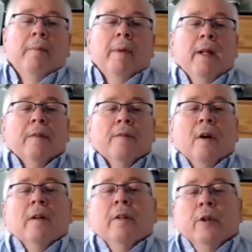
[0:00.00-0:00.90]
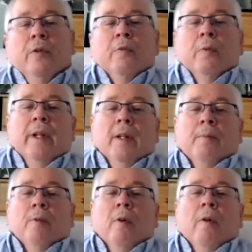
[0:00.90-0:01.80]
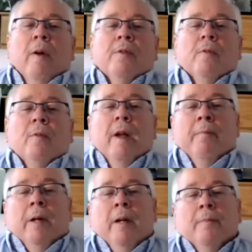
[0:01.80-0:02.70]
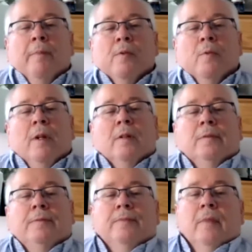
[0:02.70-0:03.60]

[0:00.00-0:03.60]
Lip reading: many of our youth-related programs are ramping up as well.